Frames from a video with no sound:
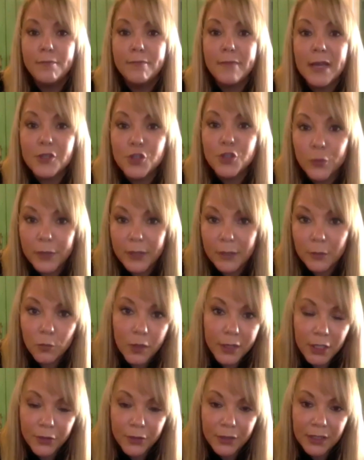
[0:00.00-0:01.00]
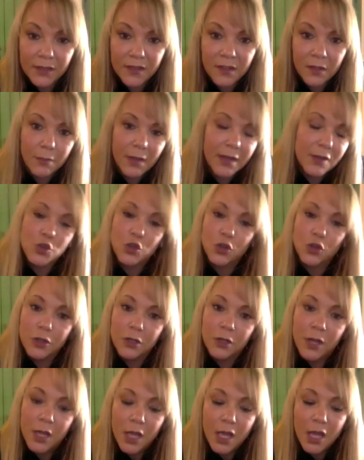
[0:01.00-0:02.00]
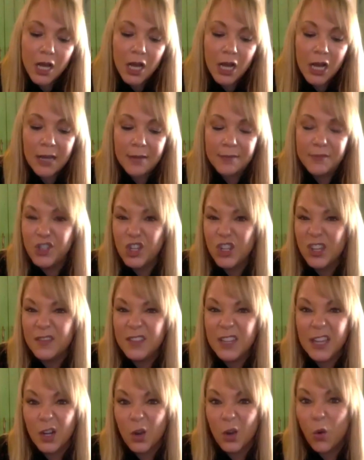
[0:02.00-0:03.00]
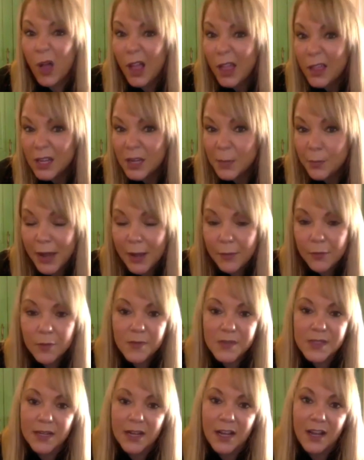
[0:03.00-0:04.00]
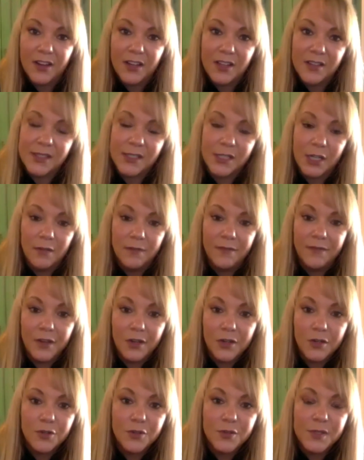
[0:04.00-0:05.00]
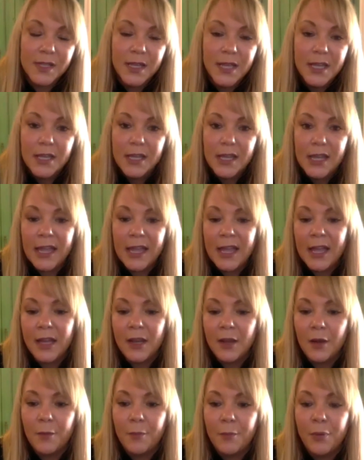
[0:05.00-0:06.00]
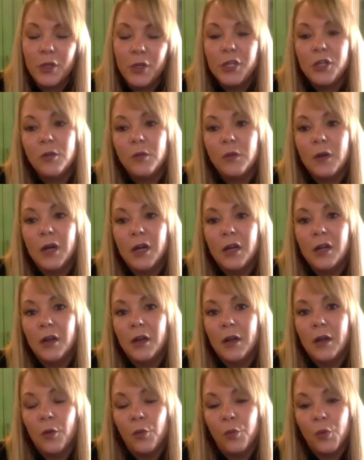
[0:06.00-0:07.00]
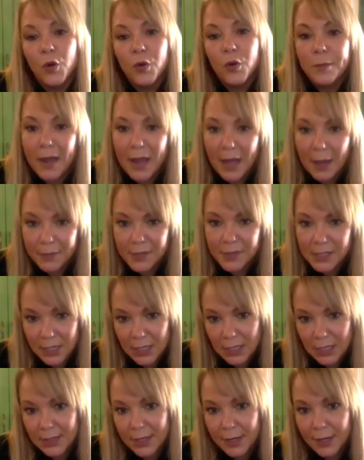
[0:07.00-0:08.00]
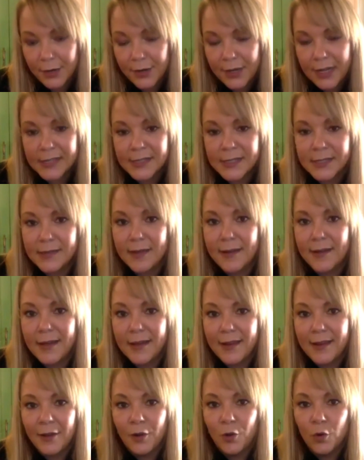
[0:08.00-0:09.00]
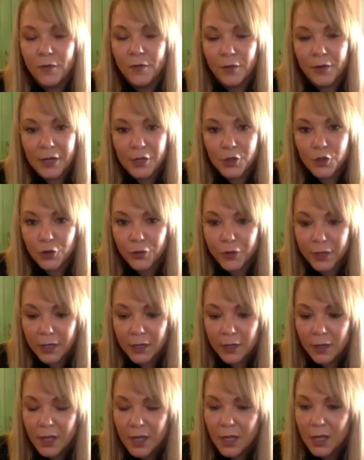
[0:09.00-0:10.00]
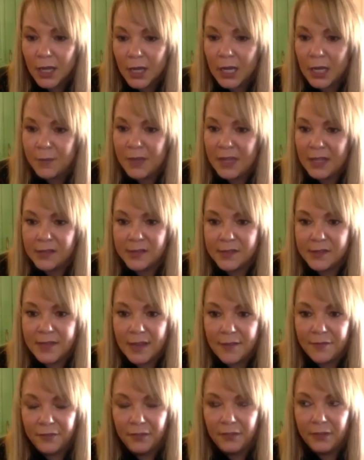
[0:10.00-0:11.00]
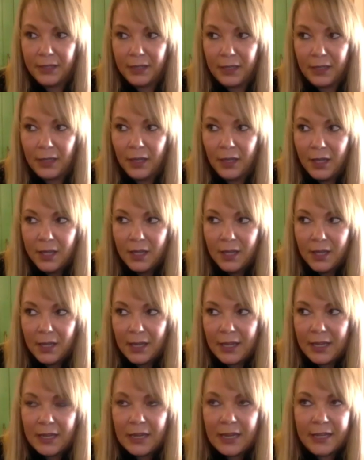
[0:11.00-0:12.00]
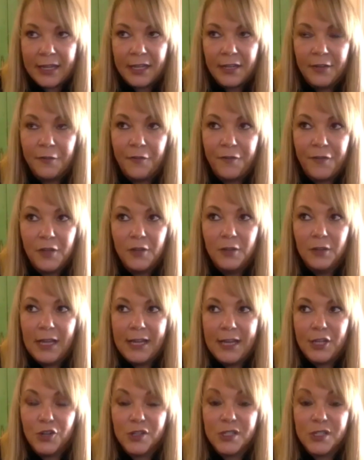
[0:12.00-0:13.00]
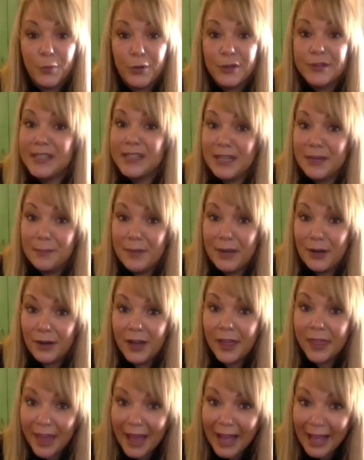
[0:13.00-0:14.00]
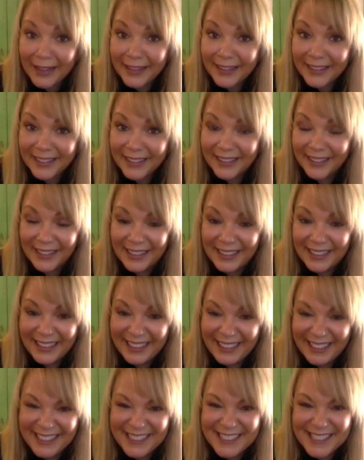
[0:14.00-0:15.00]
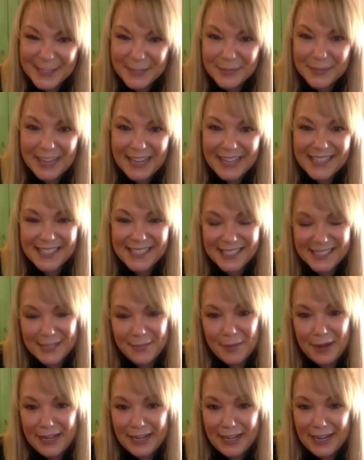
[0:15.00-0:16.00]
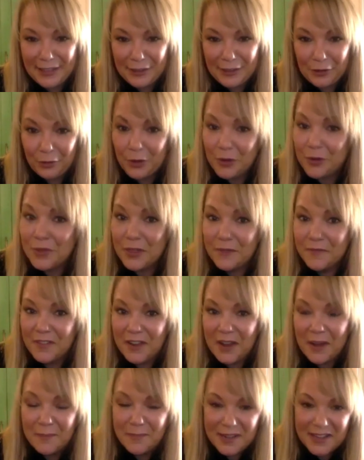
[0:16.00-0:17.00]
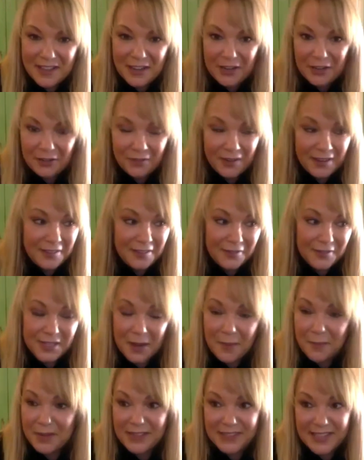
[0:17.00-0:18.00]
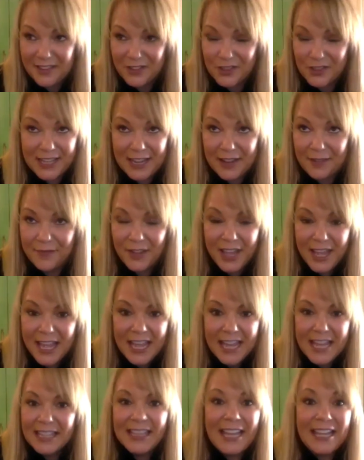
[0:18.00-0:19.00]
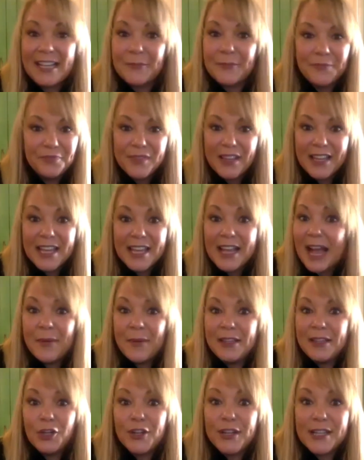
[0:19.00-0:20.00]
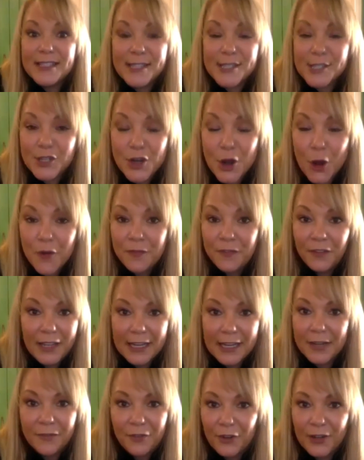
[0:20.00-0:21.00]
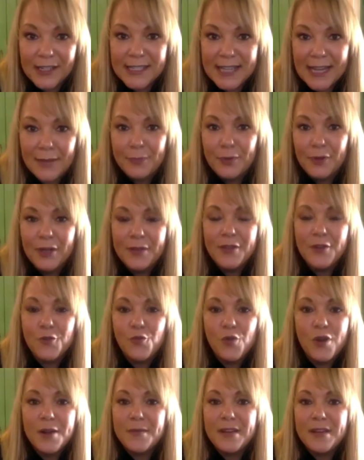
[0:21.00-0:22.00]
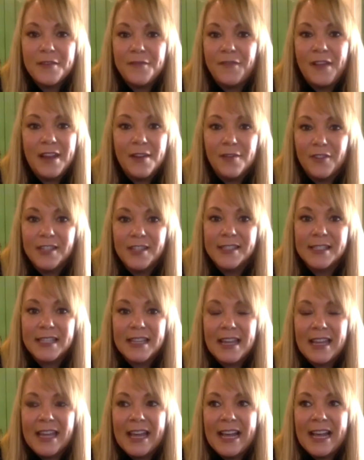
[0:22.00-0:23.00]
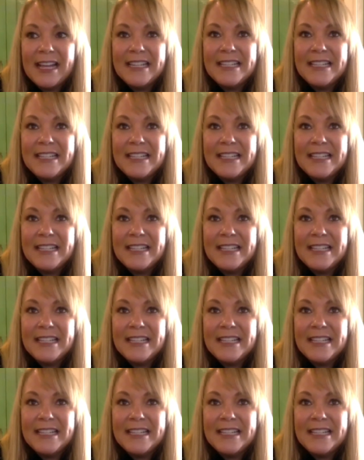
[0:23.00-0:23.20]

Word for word: Are you measuring what you need to measure? Um, do you have data quality problems and how do you solve those? and put you on a roadmap to get there. It's not an overnight journey. Um, it's definitely it, it, can feel like you're sprinting a marathon uh, in some cases, depending on the growth of the company that you're in. There's companies be, that just have like I mean, look at Snowflake for example, and they're one of my favorites.